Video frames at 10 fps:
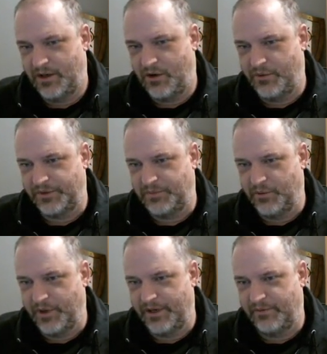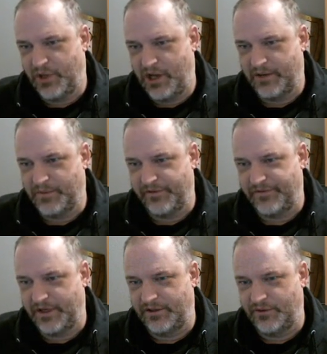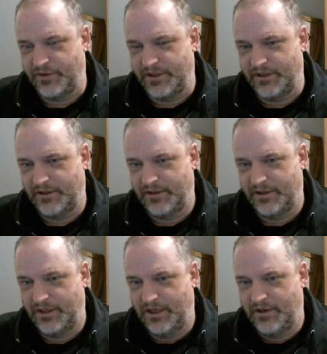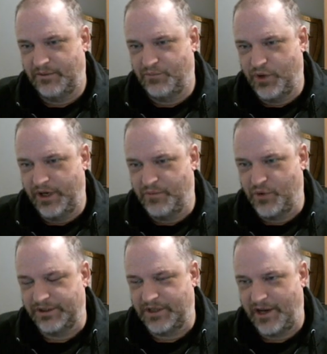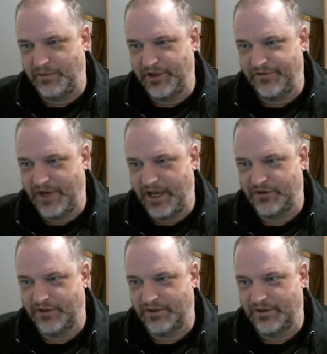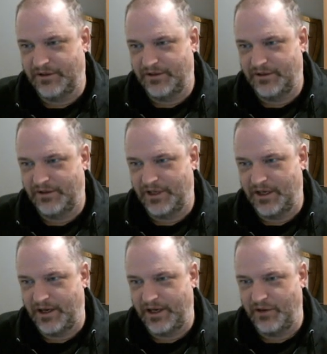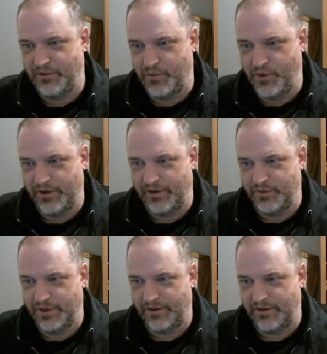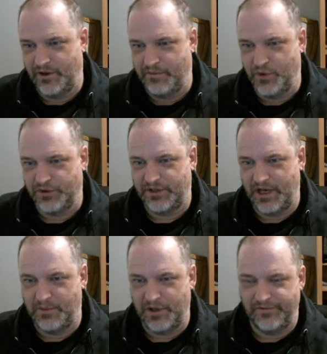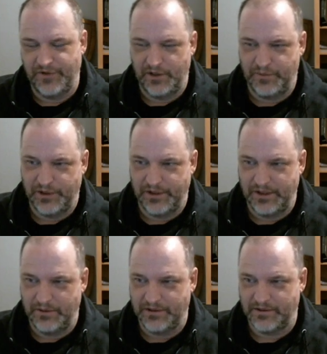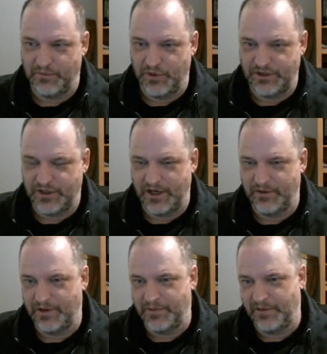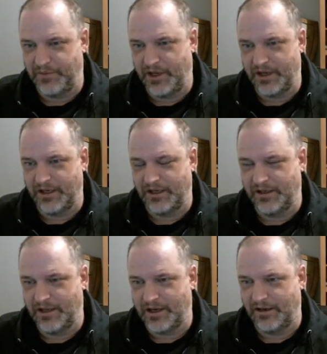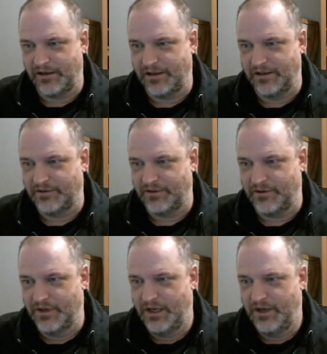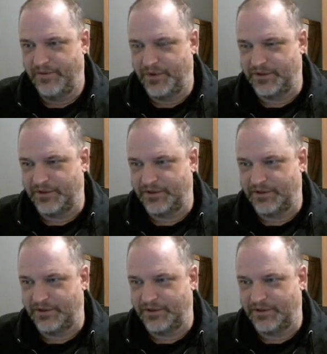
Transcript: always be ready to block, but if I do it in a more timely fashion, then I get rewarded with, more stamina availability because I'm regenning when I'm not blocking and that kind of thing. So there's a